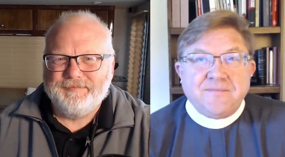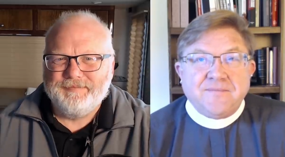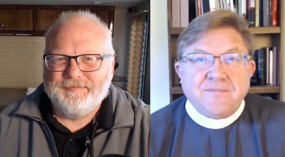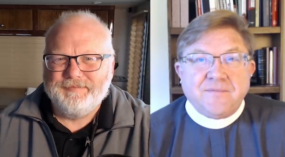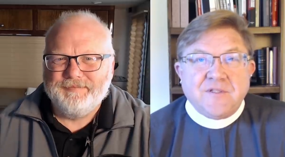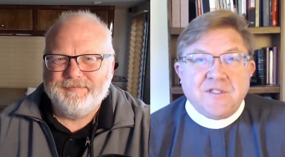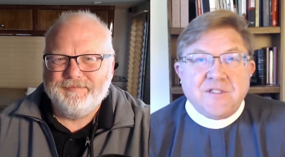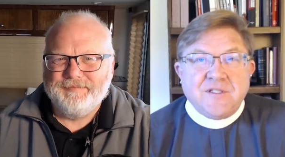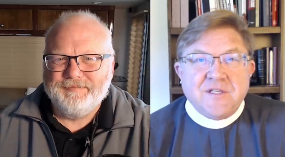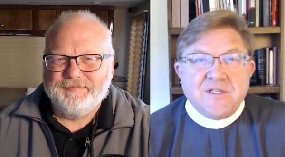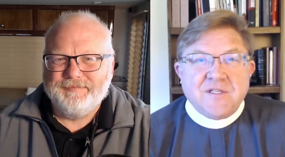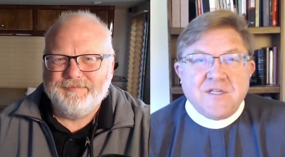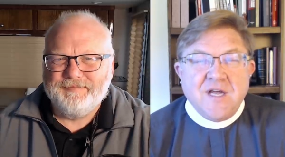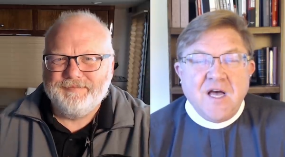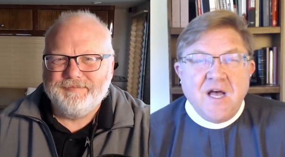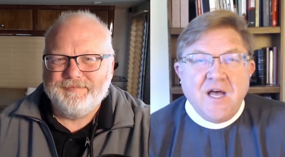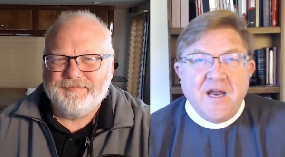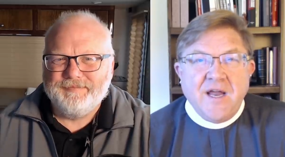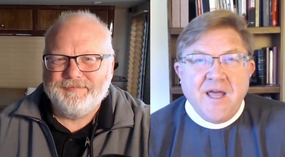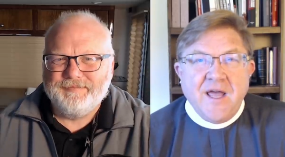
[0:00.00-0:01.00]
Speaker 1: this is
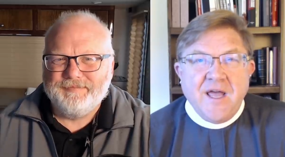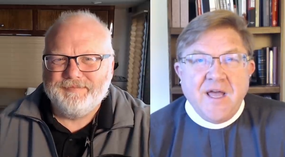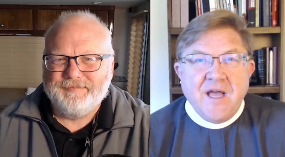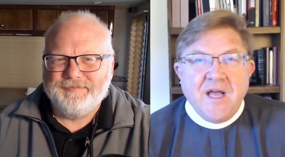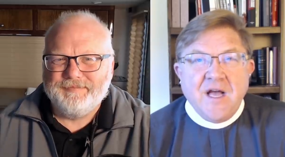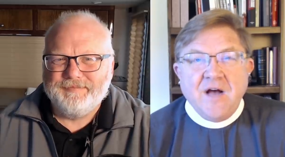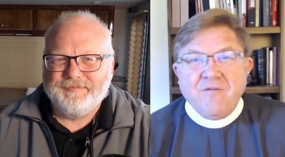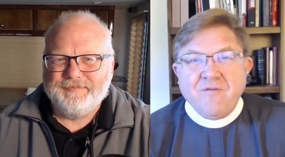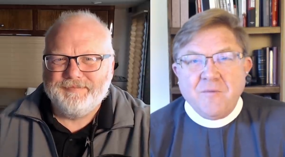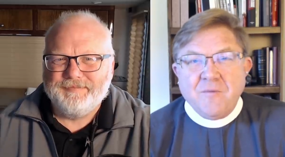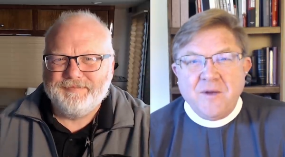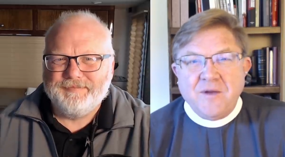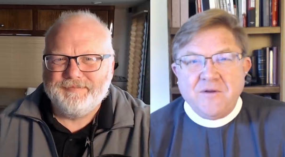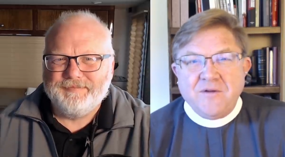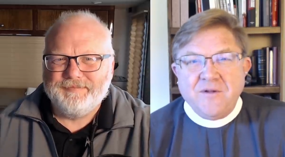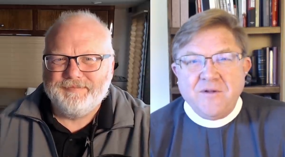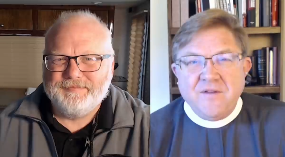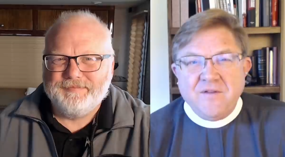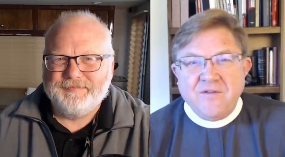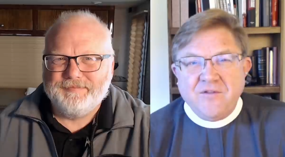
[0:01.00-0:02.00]
not a
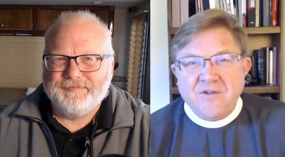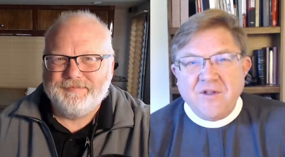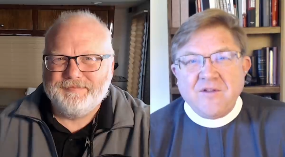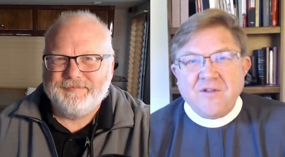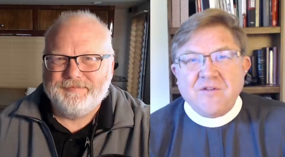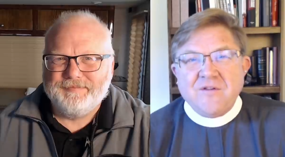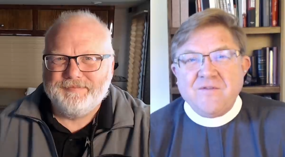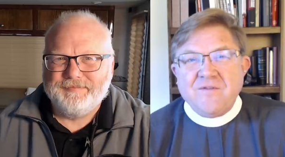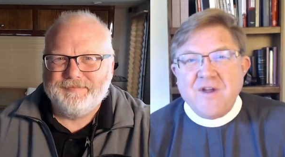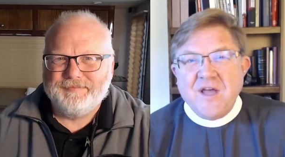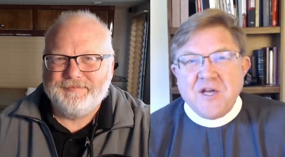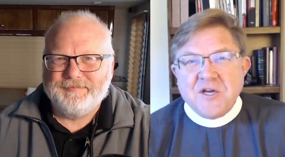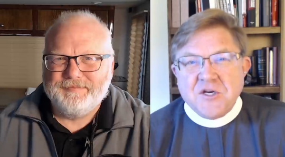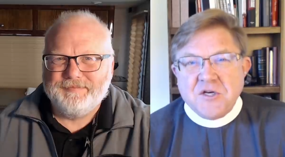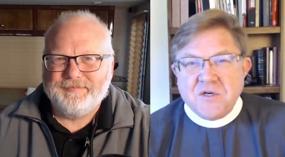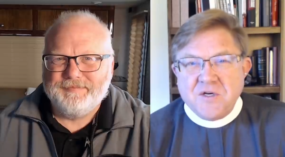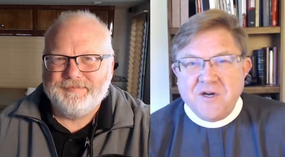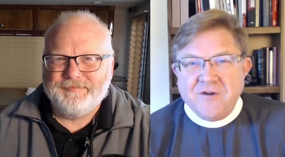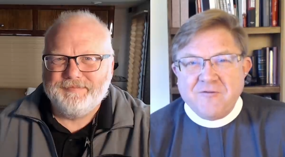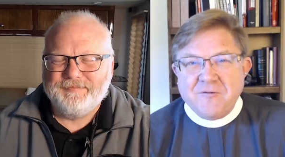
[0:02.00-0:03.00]
government in the sense of
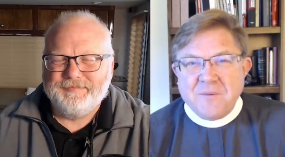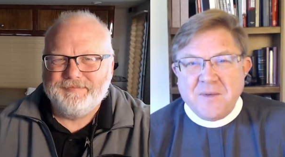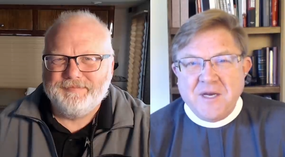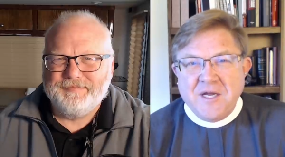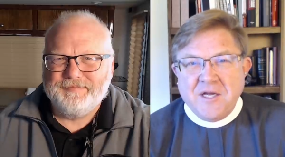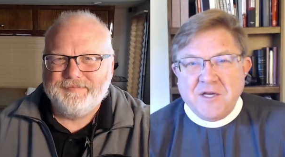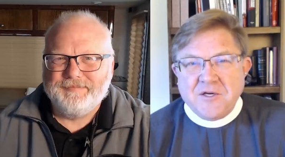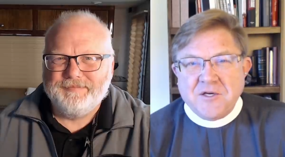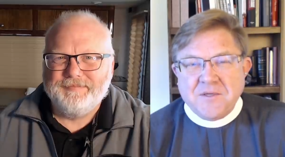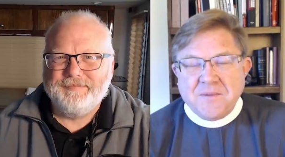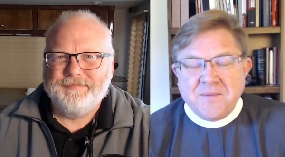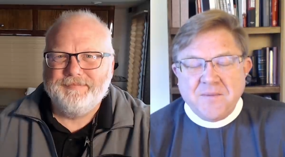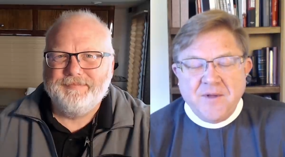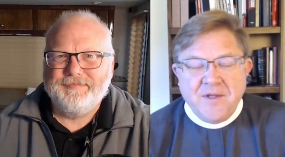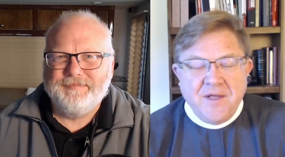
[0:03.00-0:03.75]
national government action.